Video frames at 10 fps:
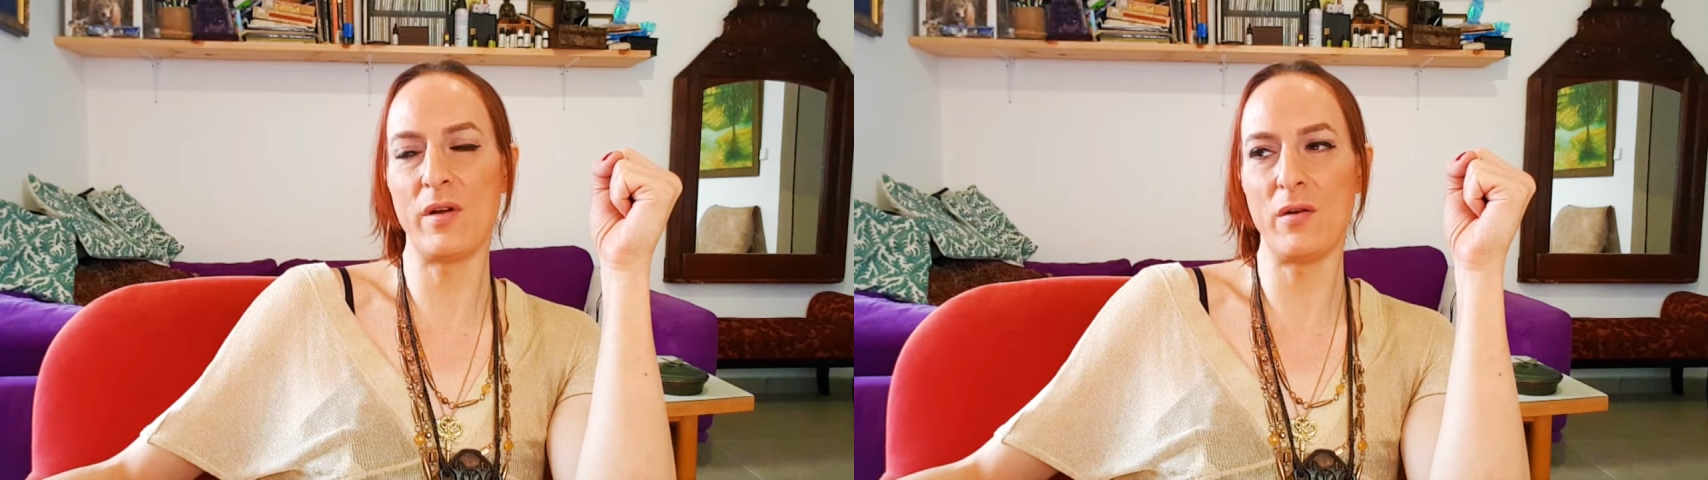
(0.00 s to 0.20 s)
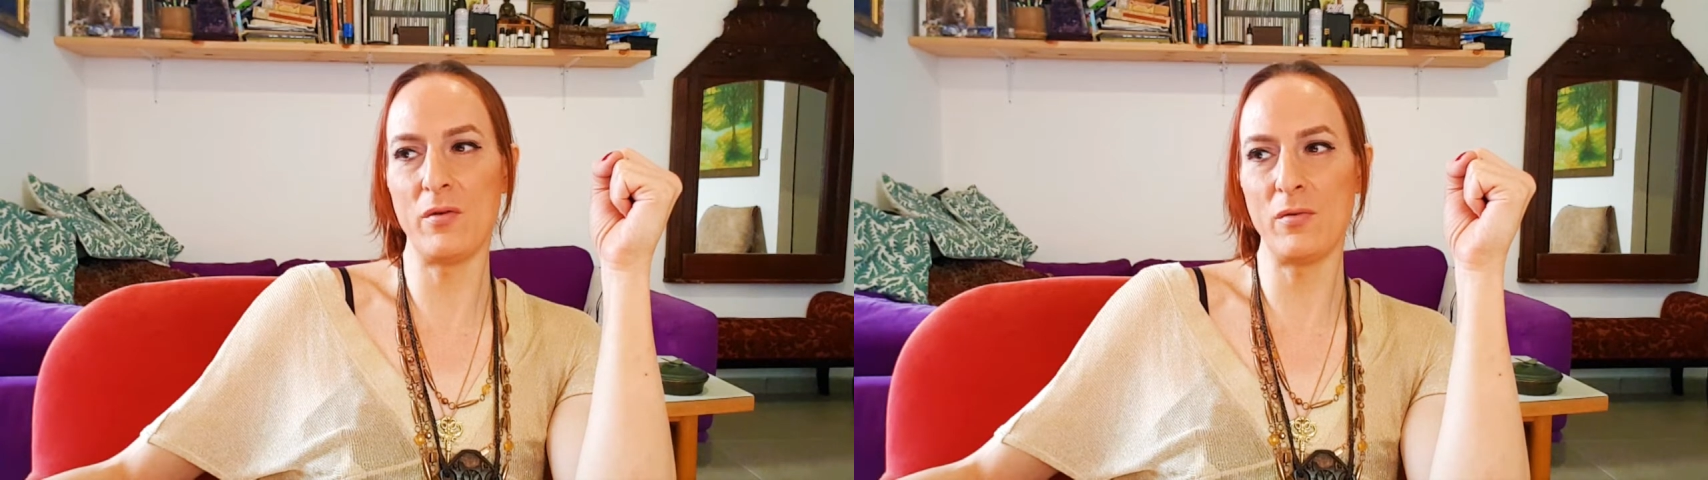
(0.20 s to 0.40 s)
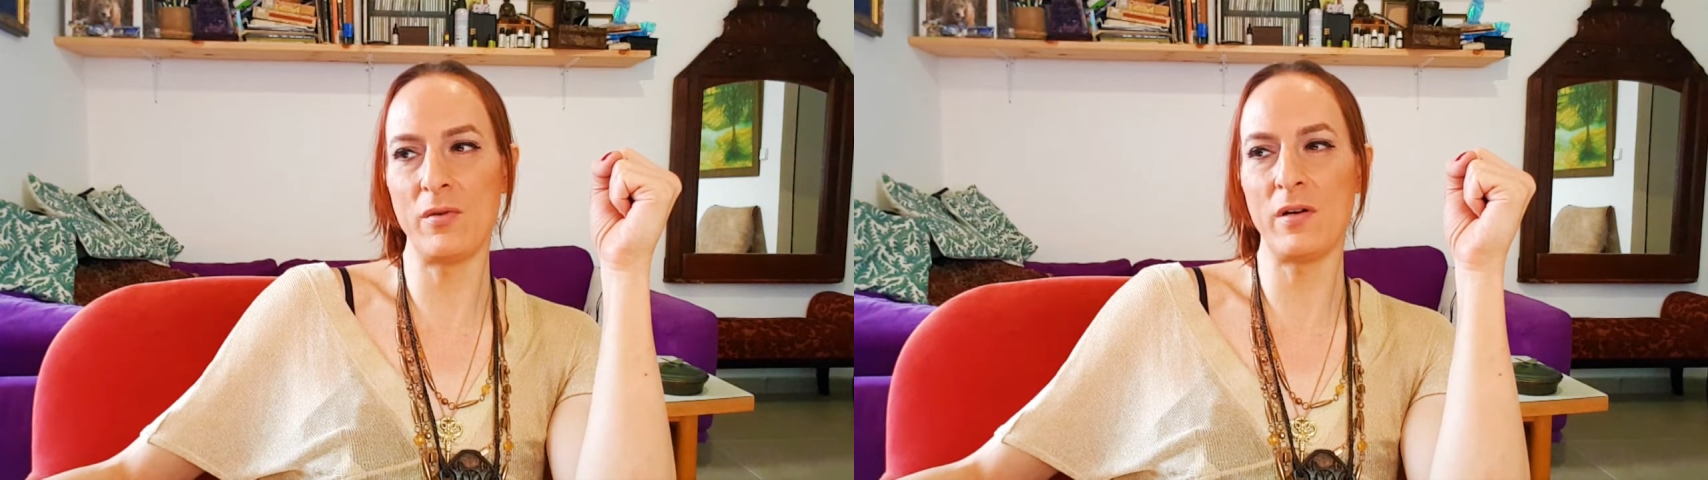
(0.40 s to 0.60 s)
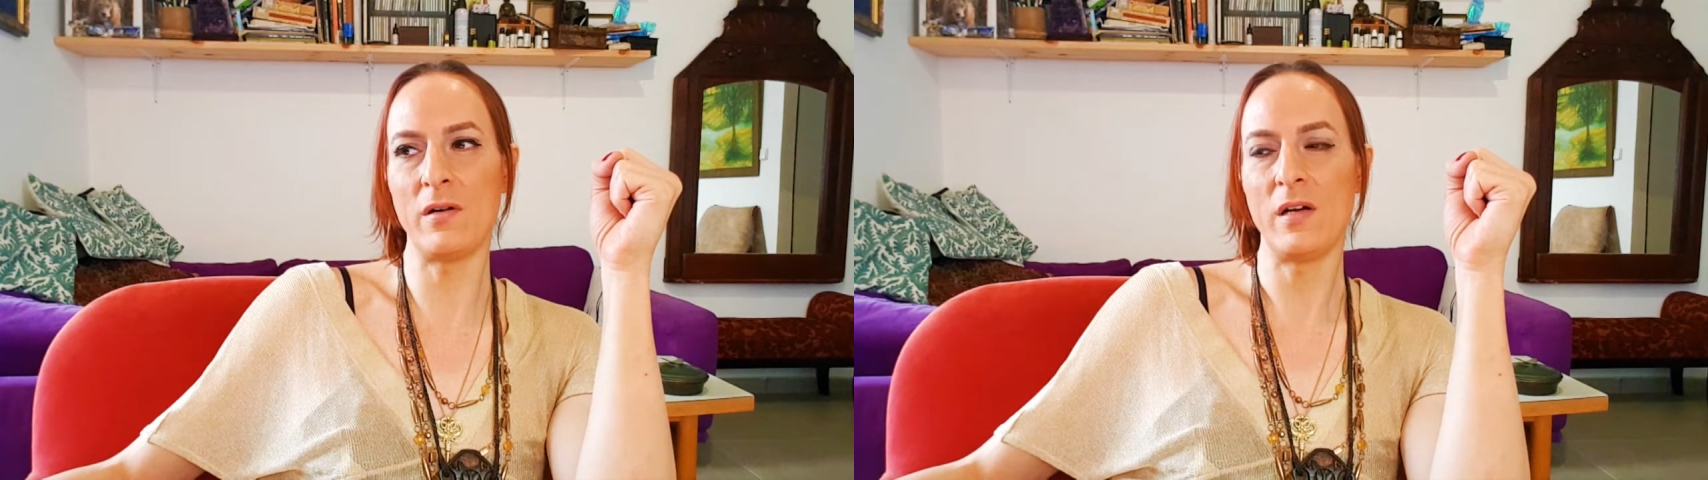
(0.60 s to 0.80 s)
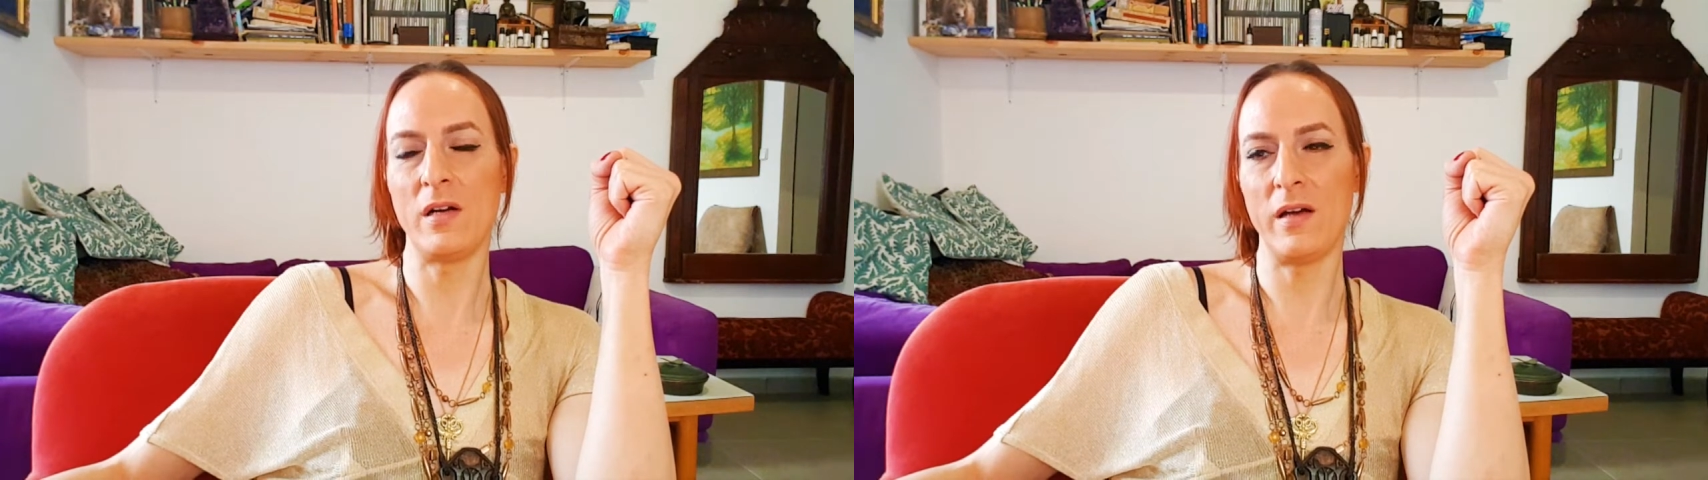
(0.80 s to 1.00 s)

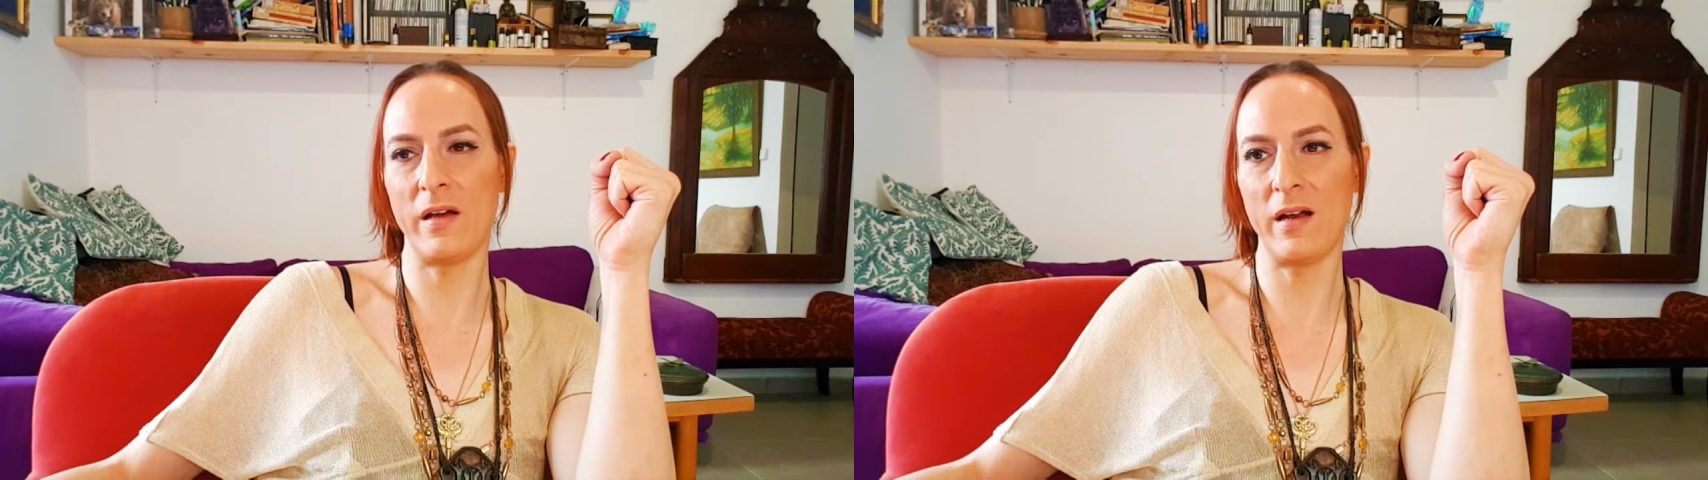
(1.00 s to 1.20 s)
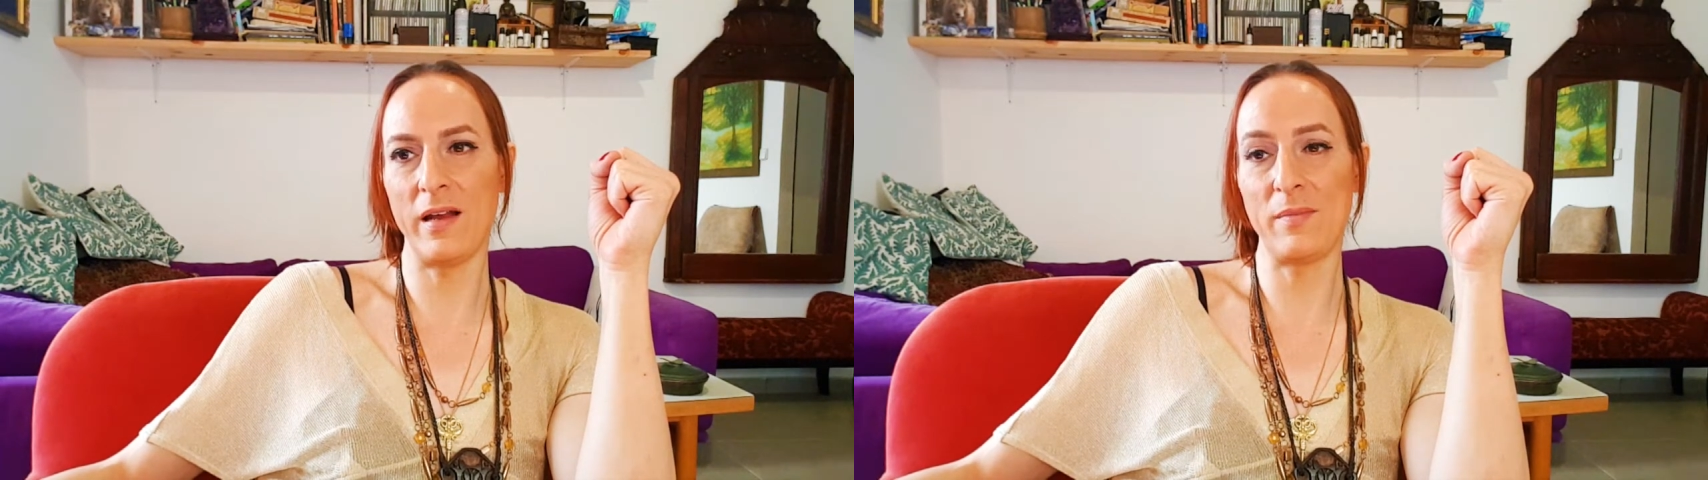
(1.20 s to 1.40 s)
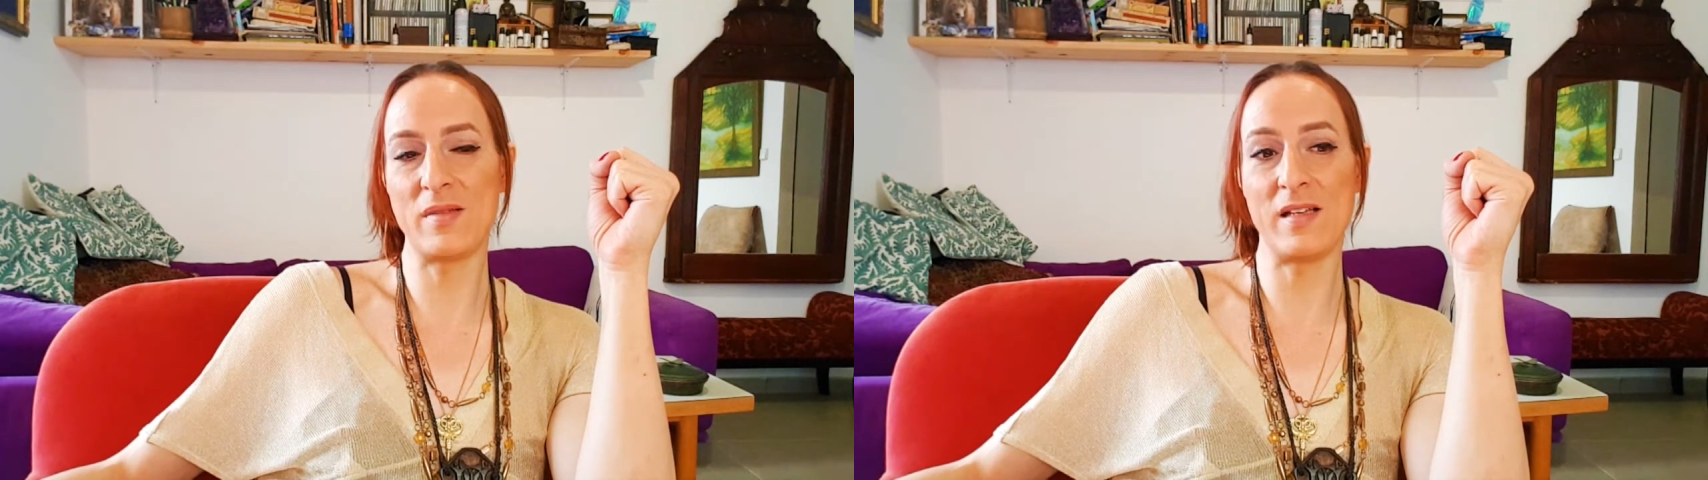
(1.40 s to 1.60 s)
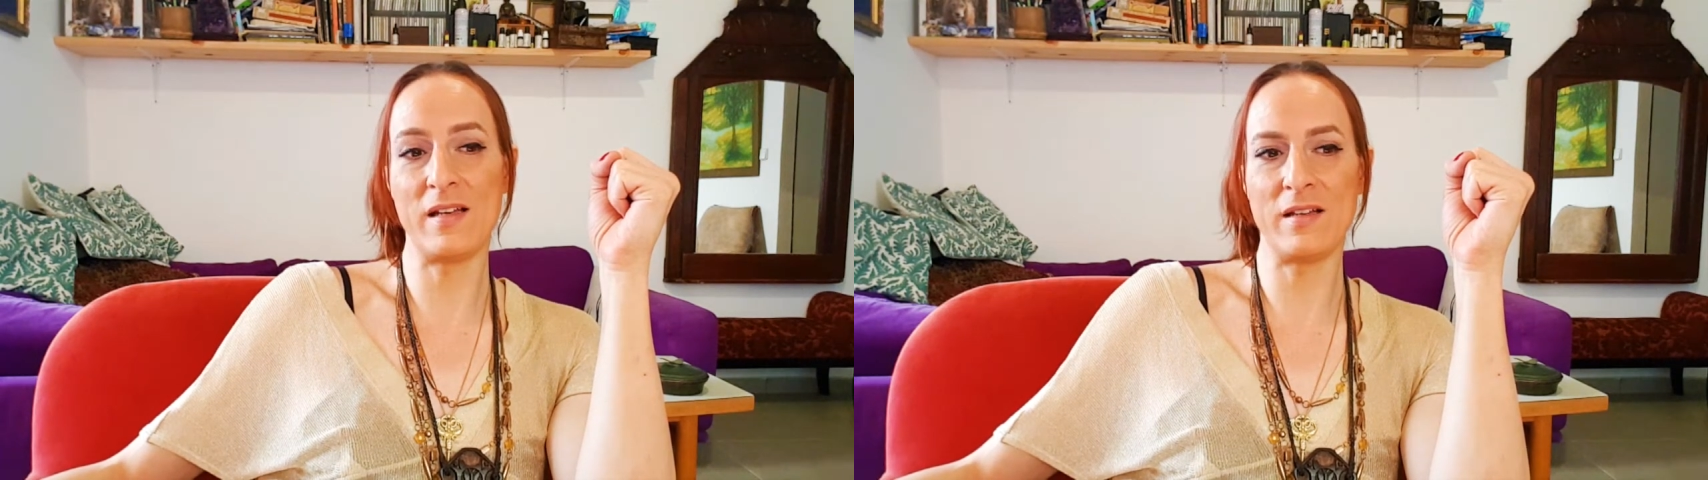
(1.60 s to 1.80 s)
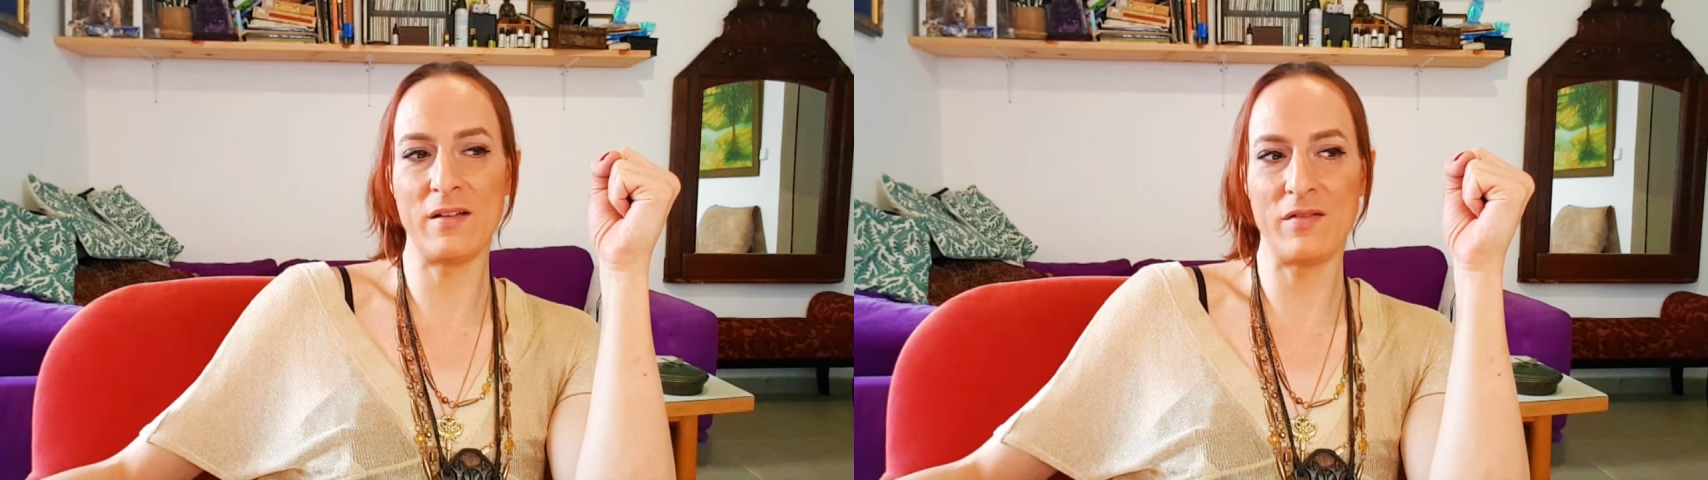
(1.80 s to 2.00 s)
lunar eclipse
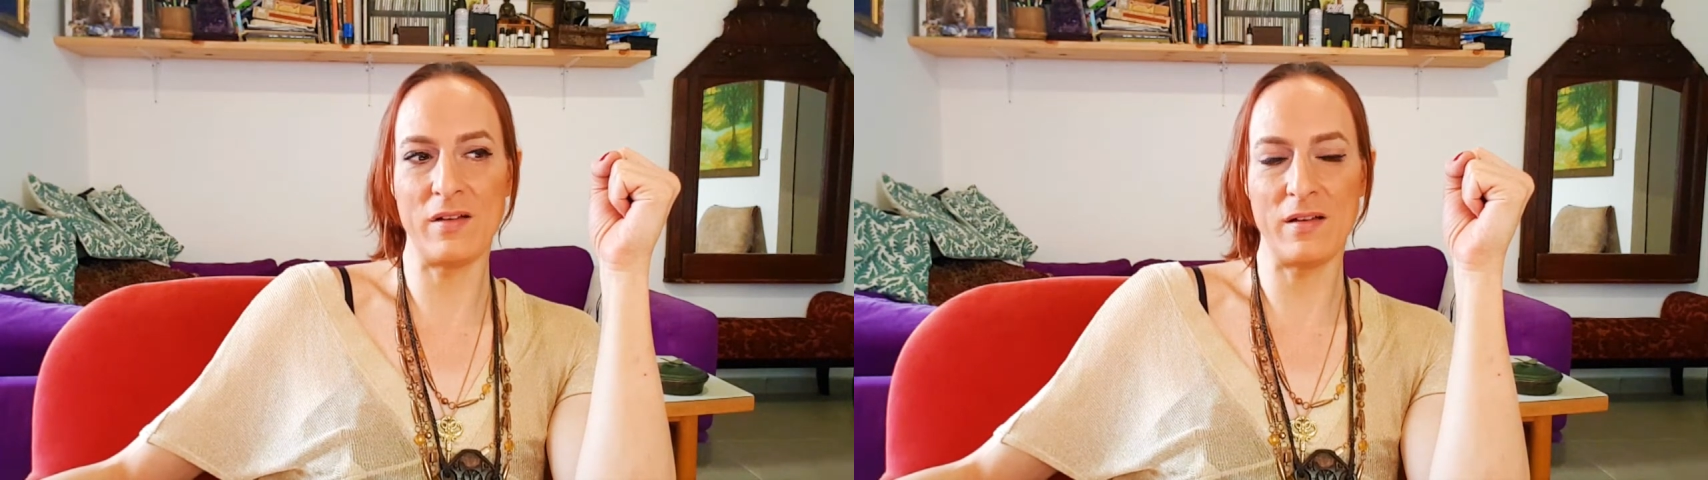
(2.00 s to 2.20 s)
in the